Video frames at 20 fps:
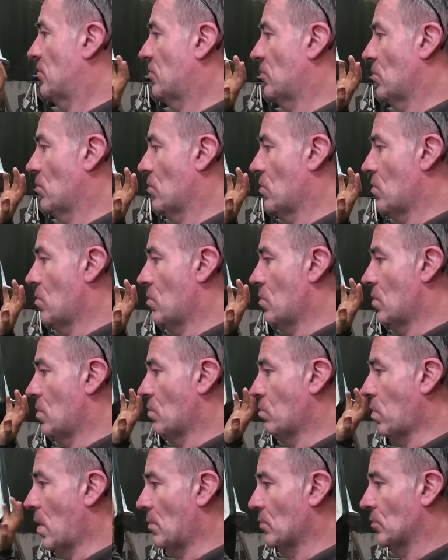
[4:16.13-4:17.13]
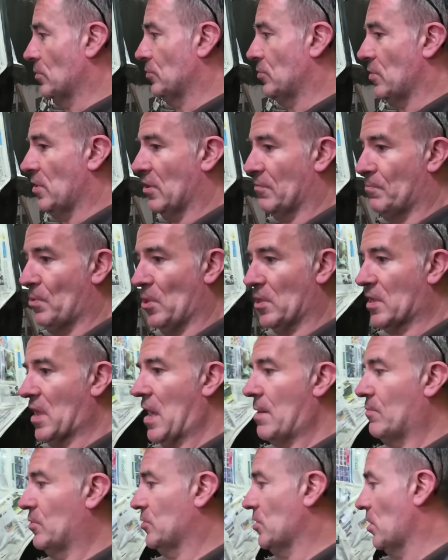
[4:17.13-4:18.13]
So what I'm going to do is put the
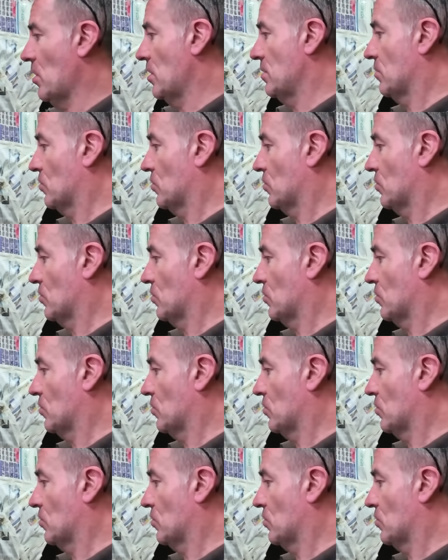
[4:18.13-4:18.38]
camera down.